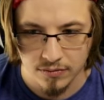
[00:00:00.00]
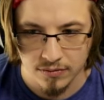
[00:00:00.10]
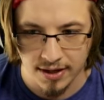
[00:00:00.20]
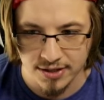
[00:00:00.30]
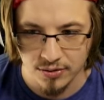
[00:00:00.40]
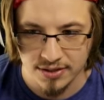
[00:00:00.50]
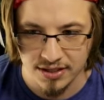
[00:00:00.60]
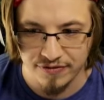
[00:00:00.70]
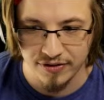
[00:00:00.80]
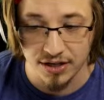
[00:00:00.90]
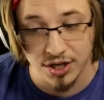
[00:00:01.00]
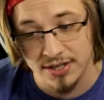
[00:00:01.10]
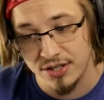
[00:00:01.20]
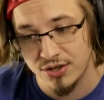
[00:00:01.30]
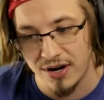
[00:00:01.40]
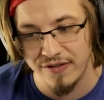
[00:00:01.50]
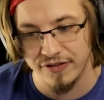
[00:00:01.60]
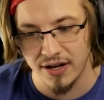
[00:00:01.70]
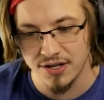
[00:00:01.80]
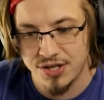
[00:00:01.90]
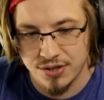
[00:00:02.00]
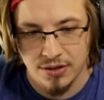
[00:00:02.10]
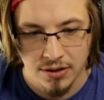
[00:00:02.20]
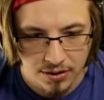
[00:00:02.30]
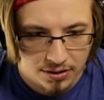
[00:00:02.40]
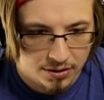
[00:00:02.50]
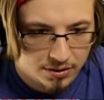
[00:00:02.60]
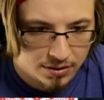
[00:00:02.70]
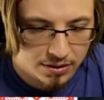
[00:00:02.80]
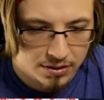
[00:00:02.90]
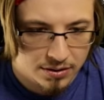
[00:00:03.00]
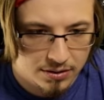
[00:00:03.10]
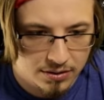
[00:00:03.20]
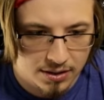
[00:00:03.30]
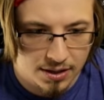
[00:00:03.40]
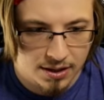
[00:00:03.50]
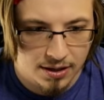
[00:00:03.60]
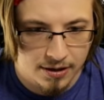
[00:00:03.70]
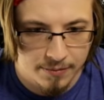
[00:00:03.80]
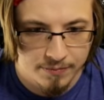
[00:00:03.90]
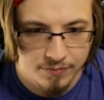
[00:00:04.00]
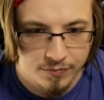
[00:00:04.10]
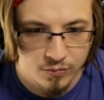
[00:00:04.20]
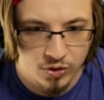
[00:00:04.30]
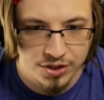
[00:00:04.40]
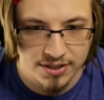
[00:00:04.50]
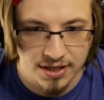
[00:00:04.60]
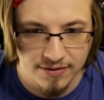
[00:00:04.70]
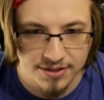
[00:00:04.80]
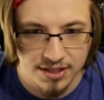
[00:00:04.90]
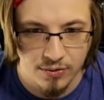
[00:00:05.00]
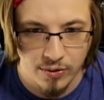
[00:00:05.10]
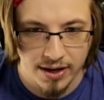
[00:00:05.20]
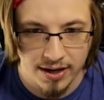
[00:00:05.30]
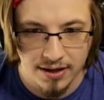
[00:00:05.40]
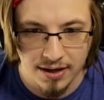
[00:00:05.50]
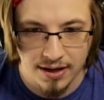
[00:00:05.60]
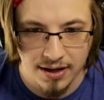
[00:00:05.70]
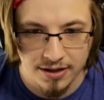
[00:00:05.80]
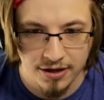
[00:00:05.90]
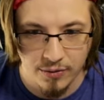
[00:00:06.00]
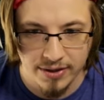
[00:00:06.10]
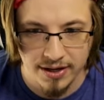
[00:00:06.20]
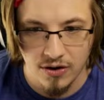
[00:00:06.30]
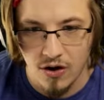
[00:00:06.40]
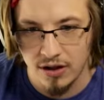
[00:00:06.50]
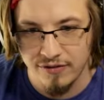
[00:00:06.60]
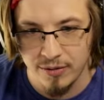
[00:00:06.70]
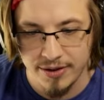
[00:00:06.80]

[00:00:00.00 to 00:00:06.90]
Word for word: I don't see flush. I see straight flush. Um, which is obviously when, uh, you know, we get all of them and